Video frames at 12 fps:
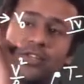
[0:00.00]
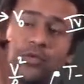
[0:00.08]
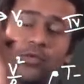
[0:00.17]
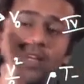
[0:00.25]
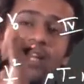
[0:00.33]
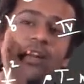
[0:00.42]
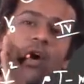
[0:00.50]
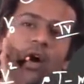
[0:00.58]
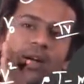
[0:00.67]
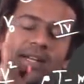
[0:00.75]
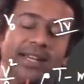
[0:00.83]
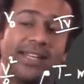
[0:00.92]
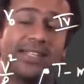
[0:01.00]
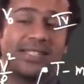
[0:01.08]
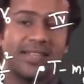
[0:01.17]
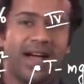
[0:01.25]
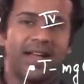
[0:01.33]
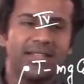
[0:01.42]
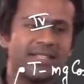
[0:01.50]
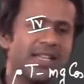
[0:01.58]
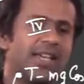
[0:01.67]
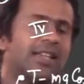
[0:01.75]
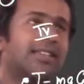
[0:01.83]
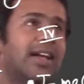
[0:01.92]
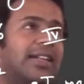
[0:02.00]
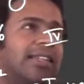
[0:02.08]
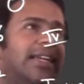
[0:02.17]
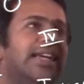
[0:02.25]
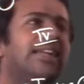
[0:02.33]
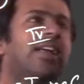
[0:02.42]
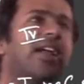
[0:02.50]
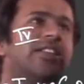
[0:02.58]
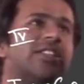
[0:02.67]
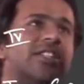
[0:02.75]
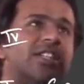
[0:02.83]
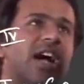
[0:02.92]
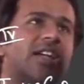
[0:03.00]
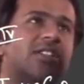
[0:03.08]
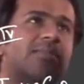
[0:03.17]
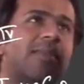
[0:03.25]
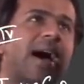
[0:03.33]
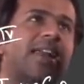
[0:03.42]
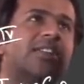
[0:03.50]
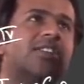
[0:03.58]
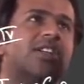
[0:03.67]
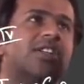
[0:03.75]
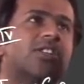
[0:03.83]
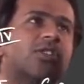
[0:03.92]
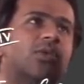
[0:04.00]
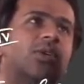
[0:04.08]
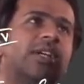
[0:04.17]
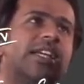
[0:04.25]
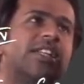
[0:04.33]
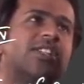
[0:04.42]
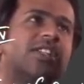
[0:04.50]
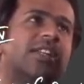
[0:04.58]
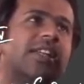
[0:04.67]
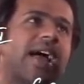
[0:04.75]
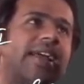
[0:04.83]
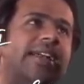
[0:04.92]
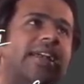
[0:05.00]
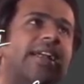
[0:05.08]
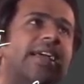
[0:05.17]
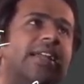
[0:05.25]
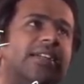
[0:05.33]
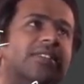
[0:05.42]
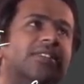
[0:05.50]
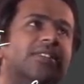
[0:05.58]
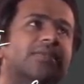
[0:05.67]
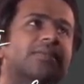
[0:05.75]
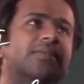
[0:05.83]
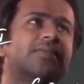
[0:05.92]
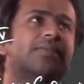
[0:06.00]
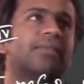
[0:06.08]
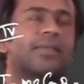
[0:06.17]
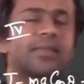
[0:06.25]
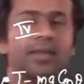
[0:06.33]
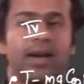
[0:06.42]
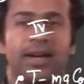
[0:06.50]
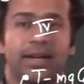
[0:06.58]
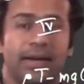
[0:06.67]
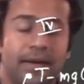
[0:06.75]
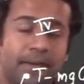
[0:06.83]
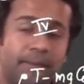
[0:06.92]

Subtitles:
this v naught, is such that theta just manages to reach 90 degrees. Right.